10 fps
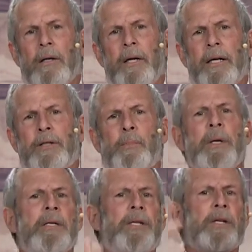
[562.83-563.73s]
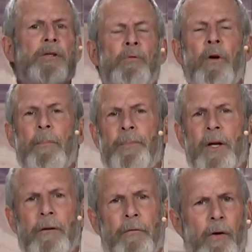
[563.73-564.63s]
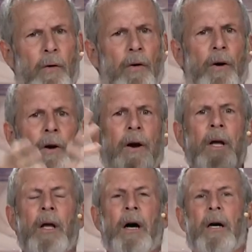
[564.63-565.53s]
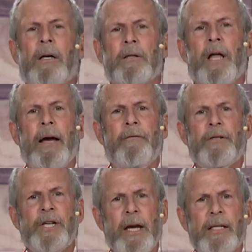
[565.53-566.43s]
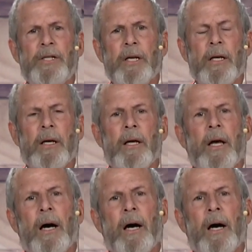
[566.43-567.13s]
it's been disruptive or life-changing.